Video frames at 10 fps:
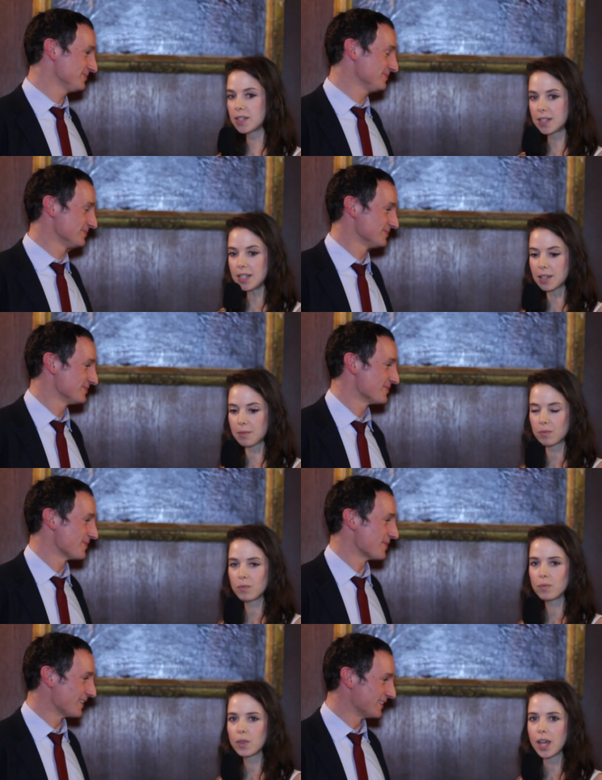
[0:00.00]
Speaker 1: to see it
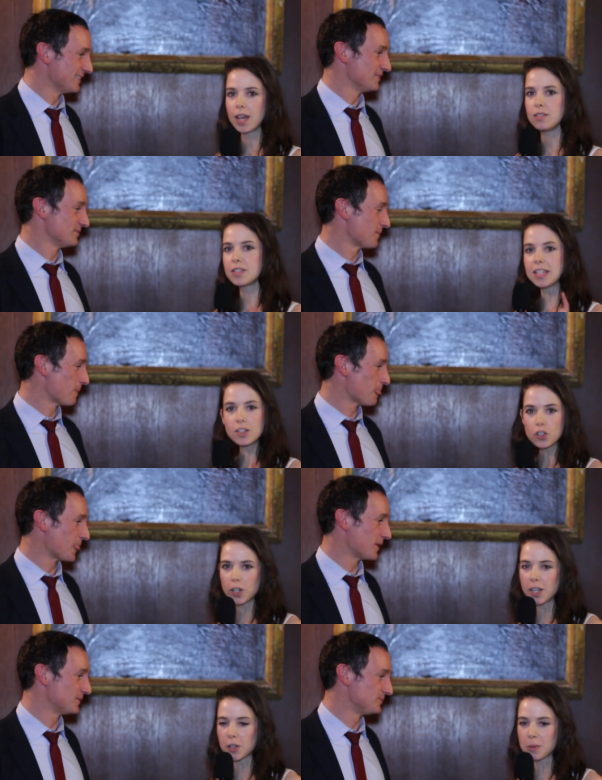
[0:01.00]
and see the
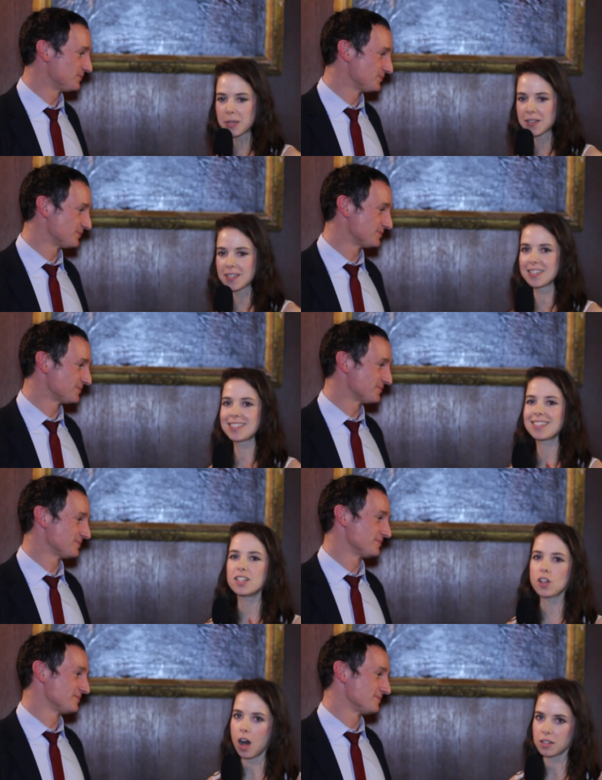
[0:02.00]
trailer because it's
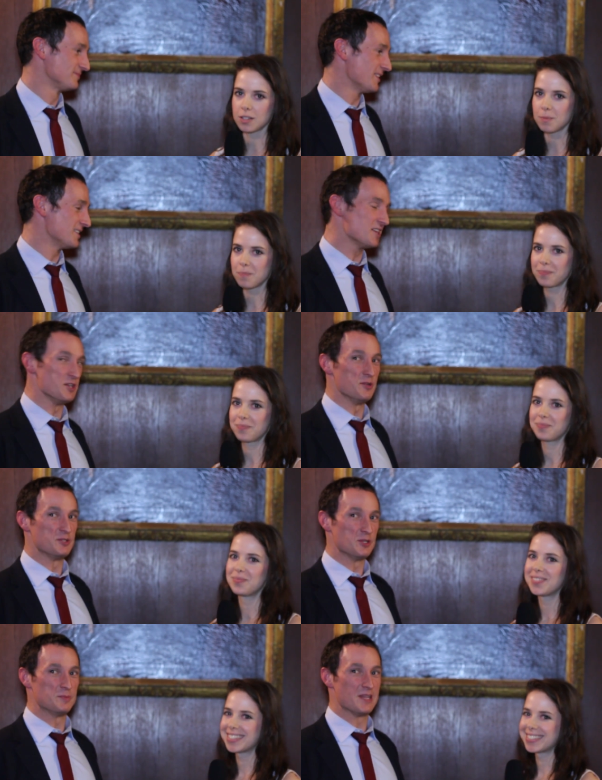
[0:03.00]
awesome. It's at
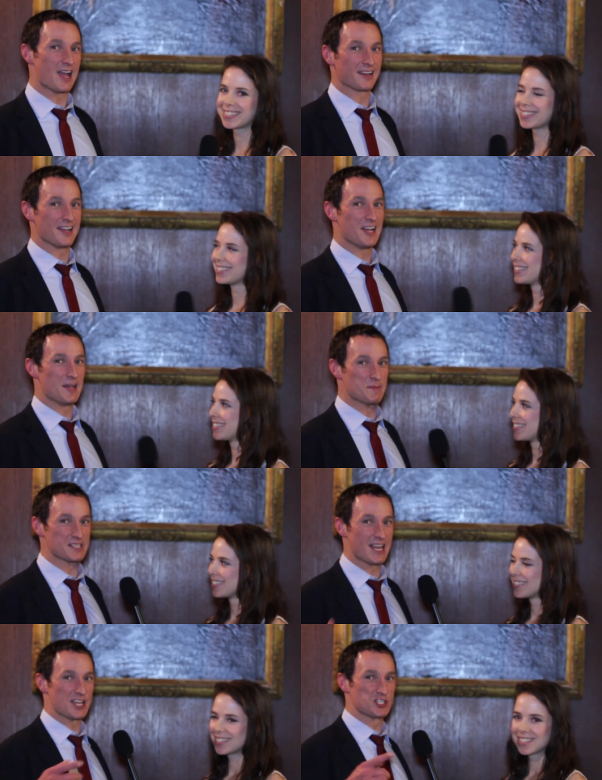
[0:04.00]
youtube.com
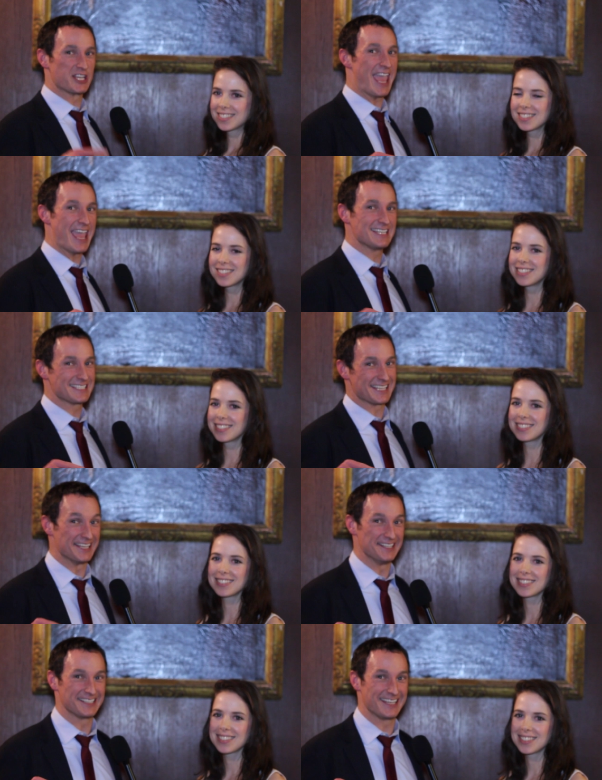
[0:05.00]
slash can't
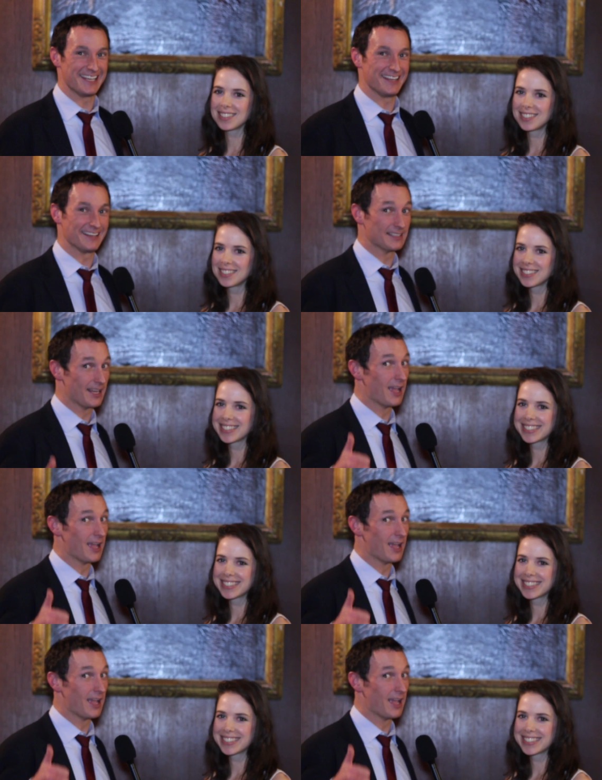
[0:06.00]
kill king.